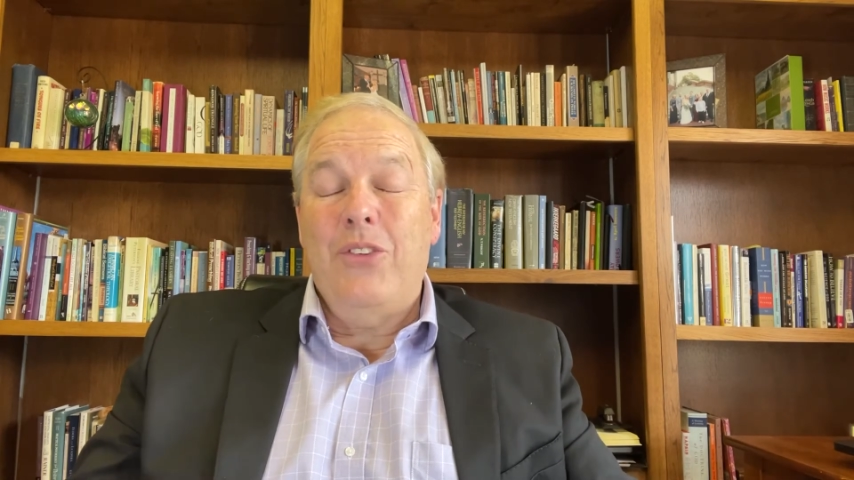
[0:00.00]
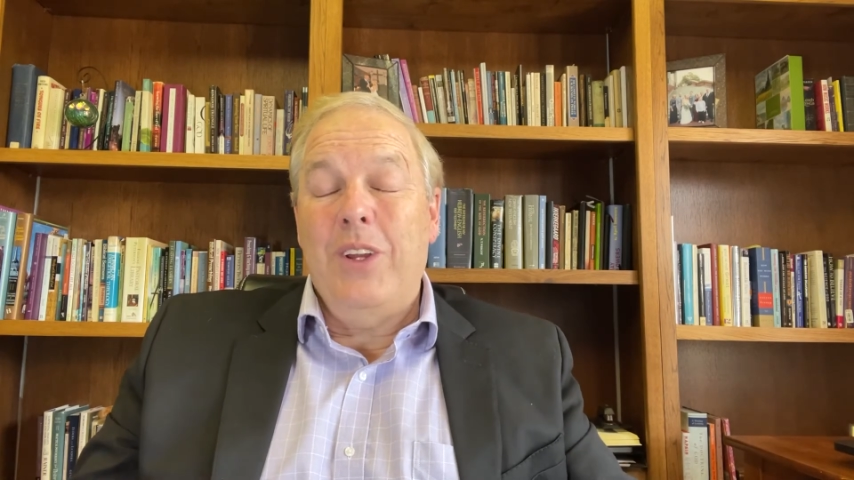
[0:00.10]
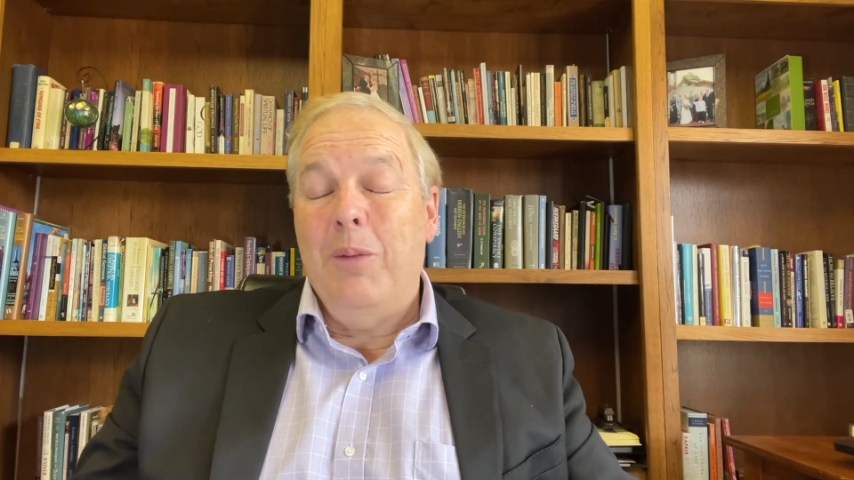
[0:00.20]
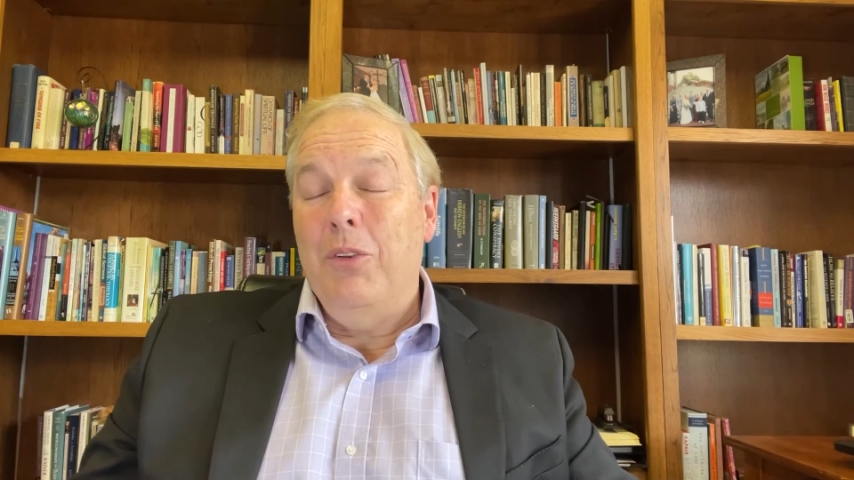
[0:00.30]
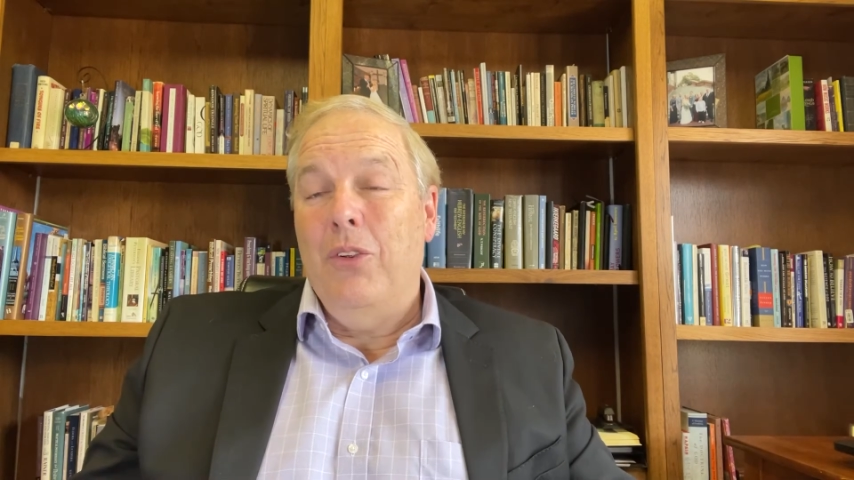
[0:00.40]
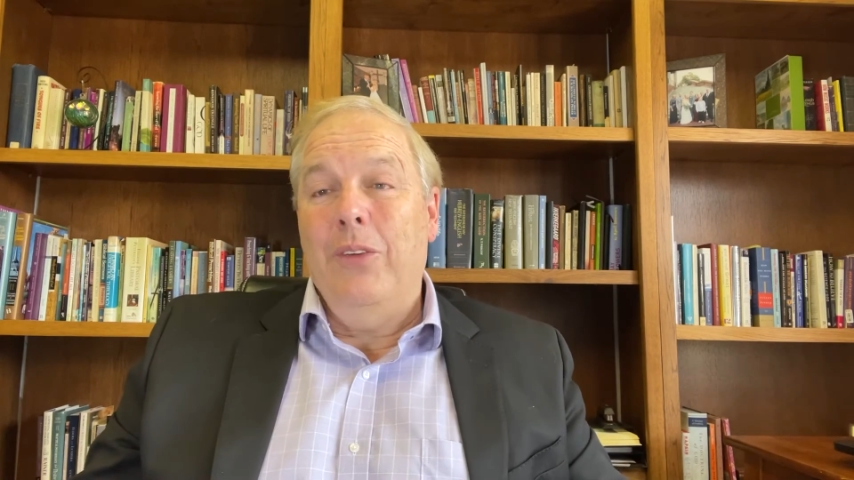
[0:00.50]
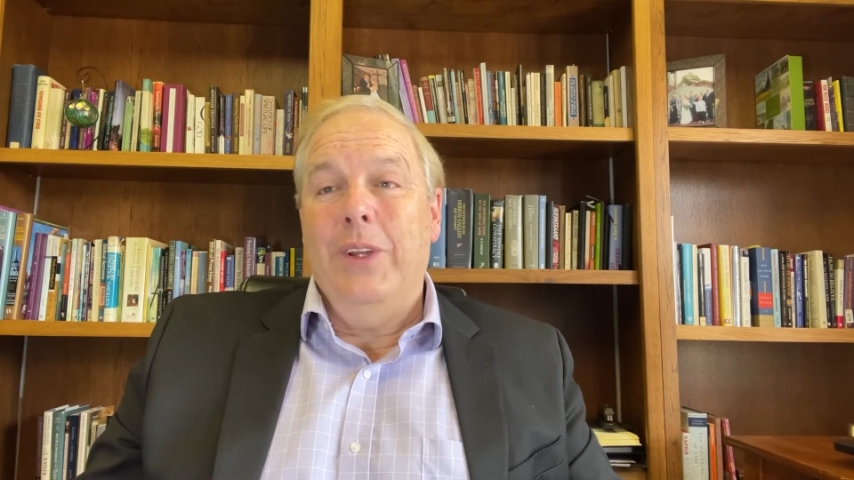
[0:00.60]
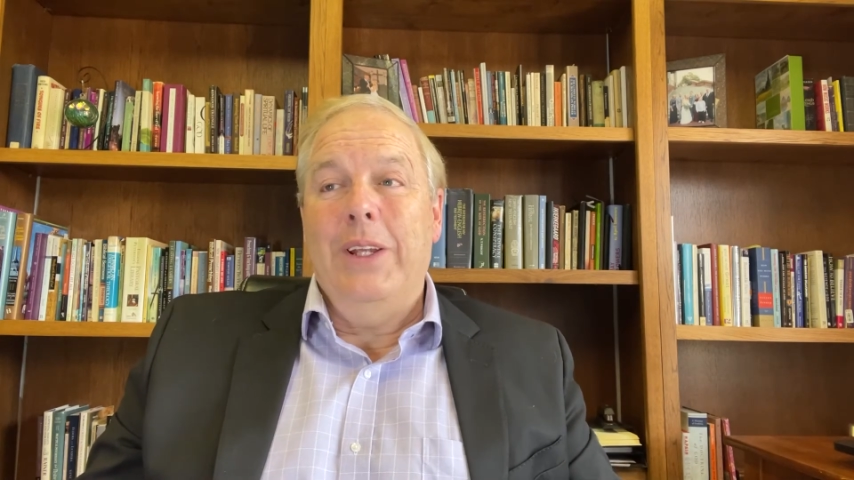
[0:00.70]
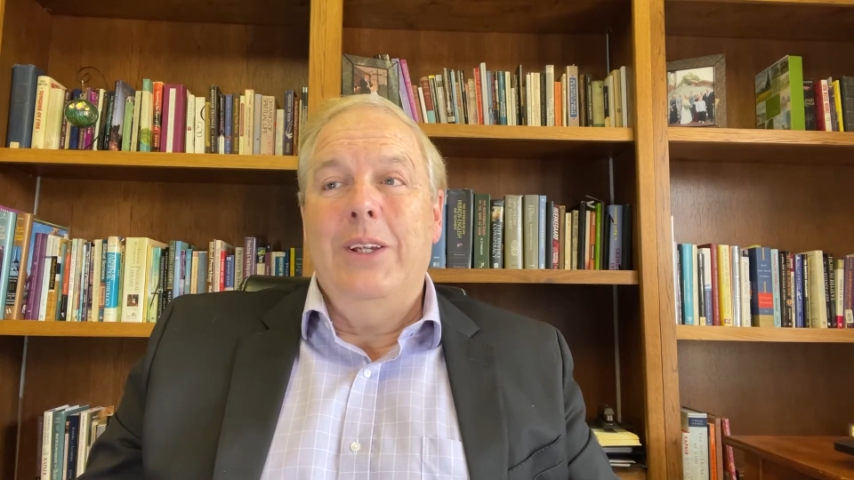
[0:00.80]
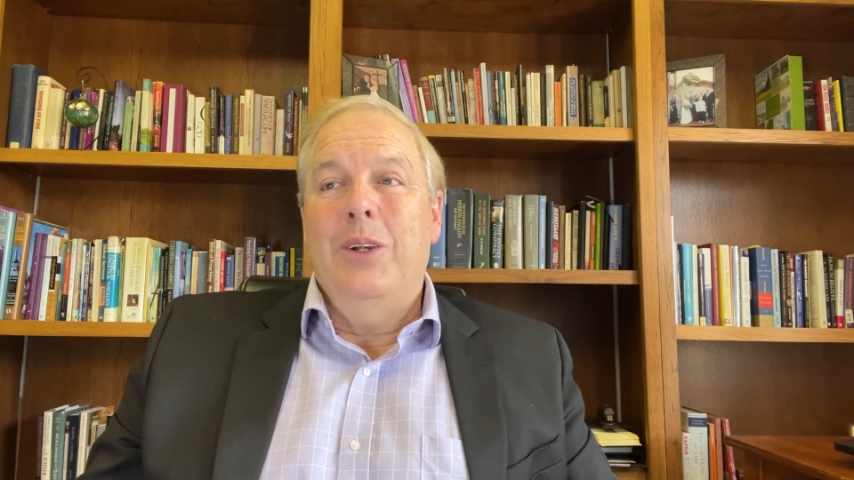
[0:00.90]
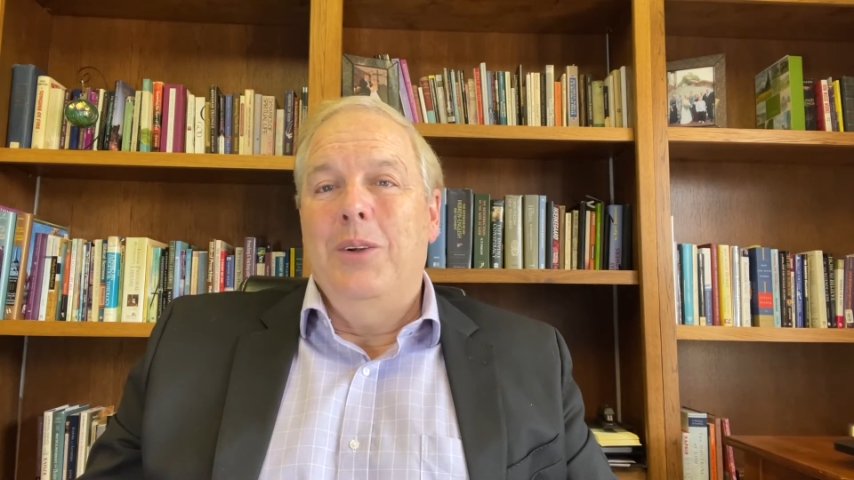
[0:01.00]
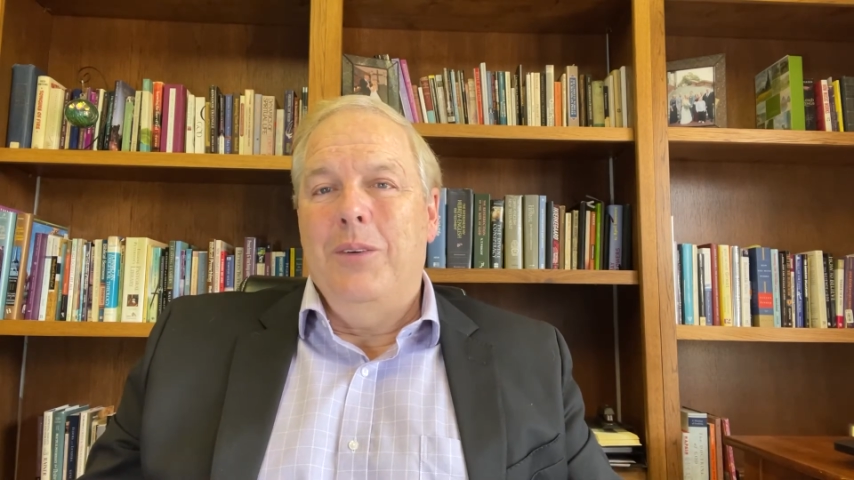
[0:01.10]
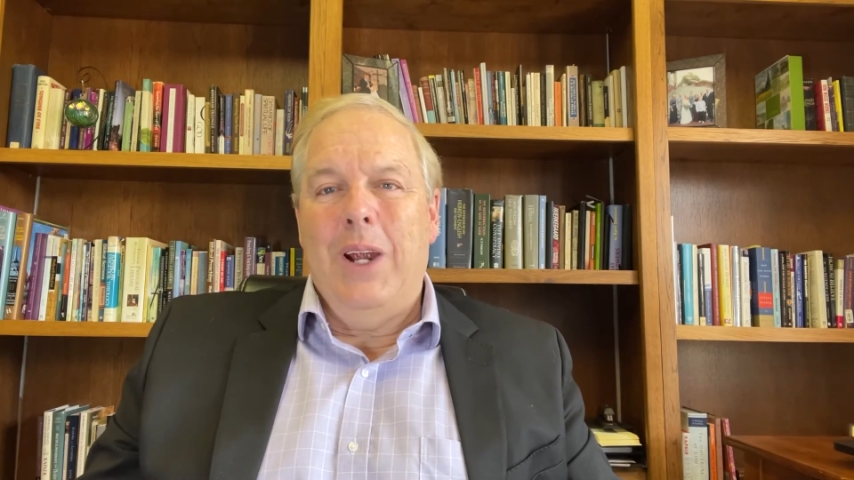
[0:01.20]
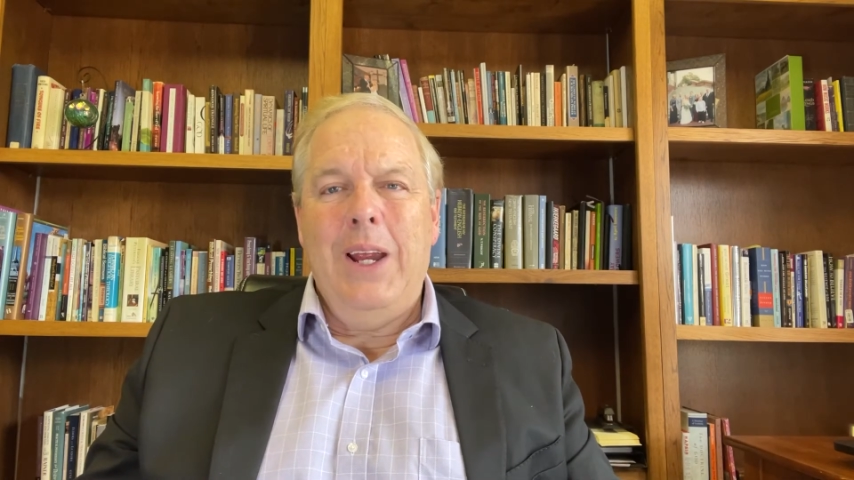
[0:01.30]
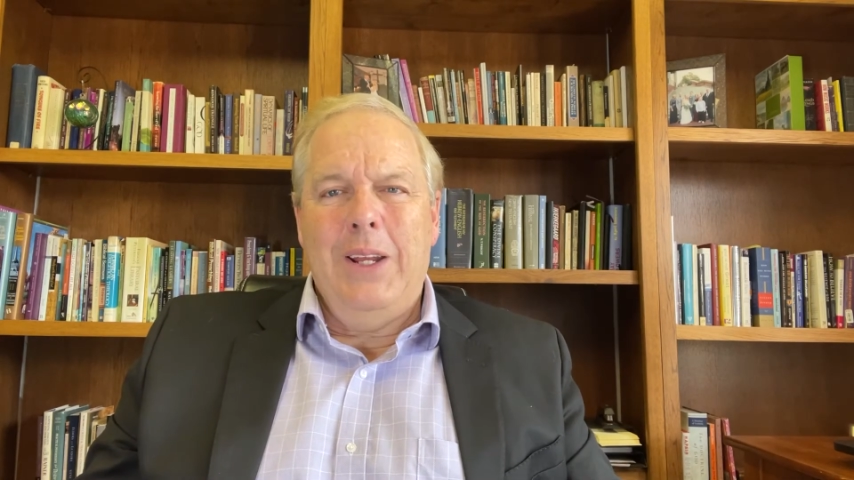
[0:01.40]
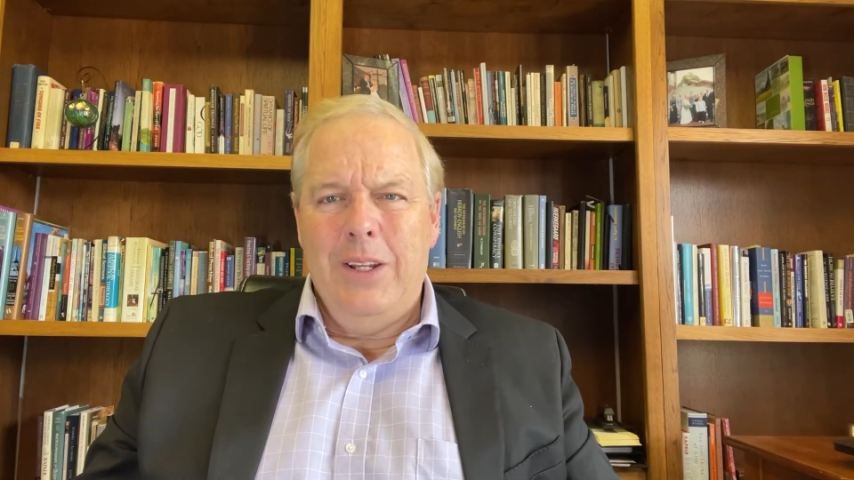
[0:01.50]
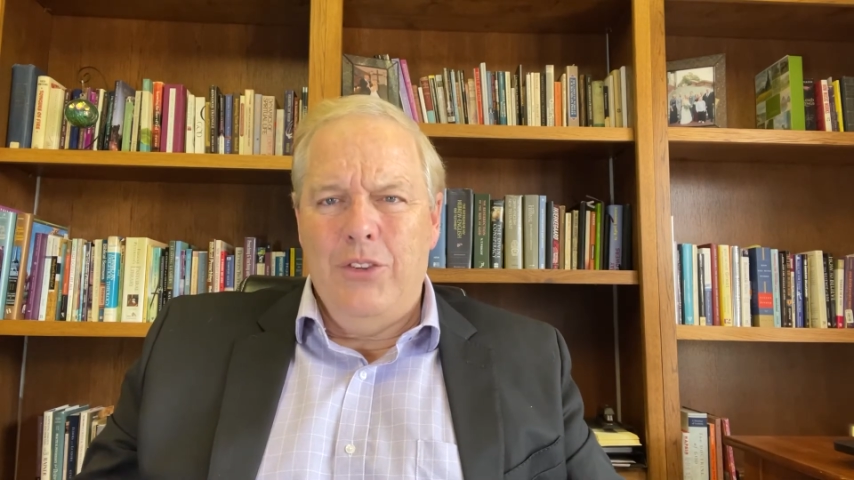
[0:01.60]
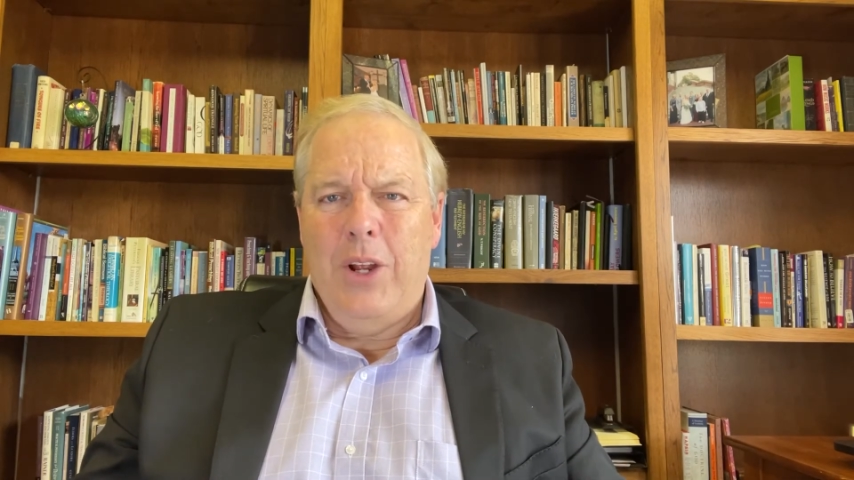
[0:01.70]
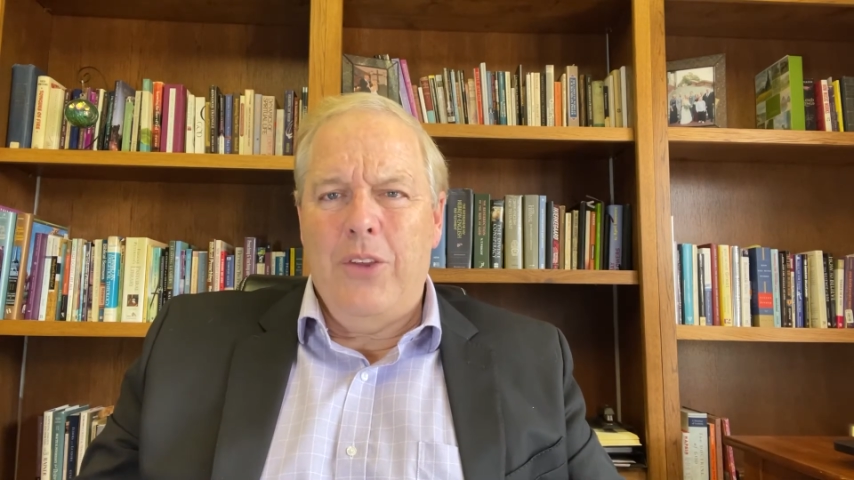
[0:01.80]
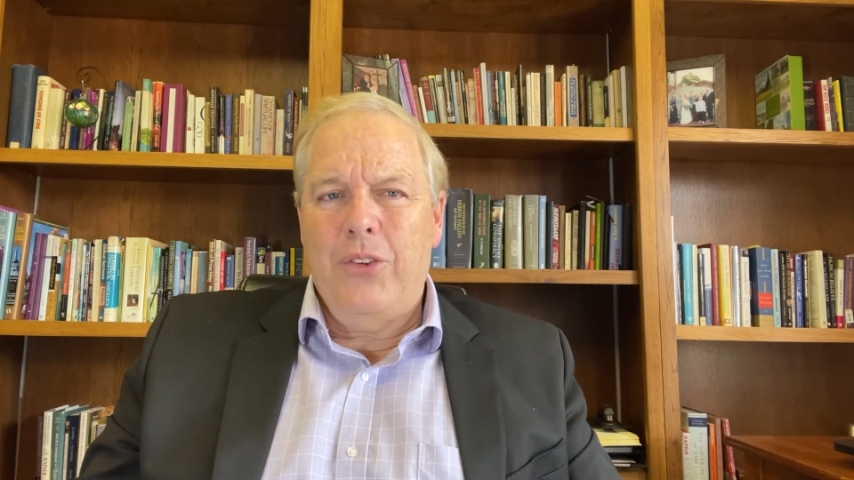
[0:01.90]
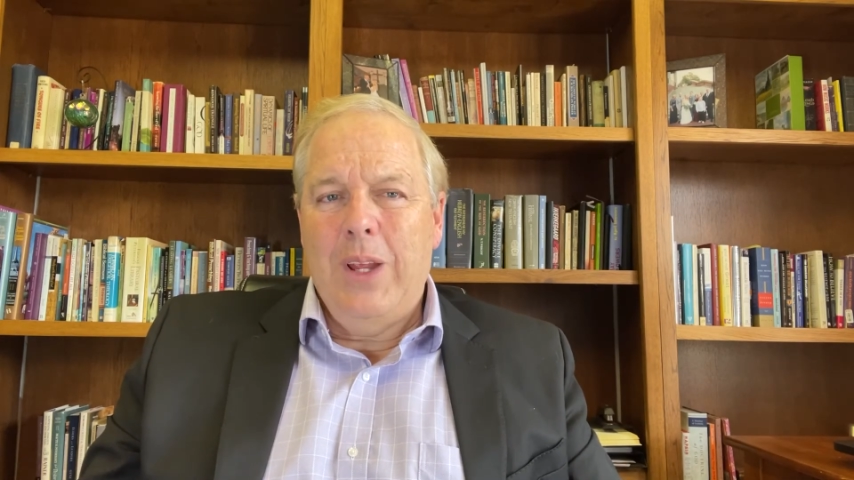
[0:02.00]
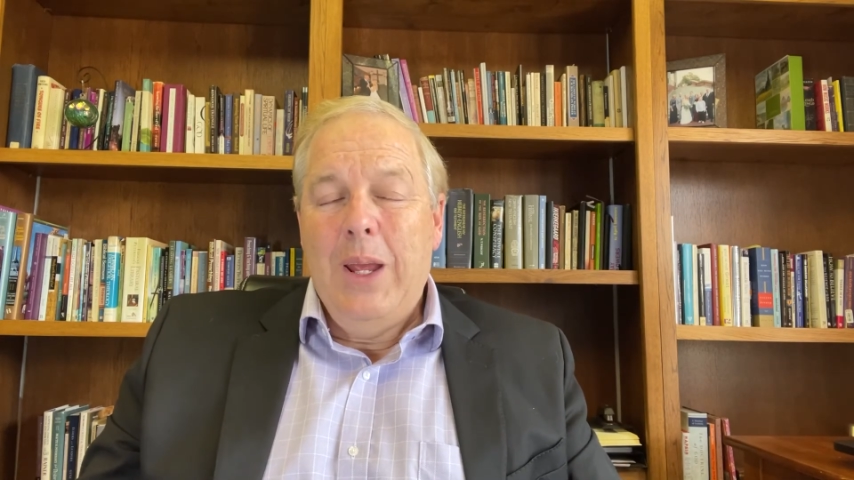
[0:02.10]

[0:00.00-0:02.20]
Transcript: to him is only right and just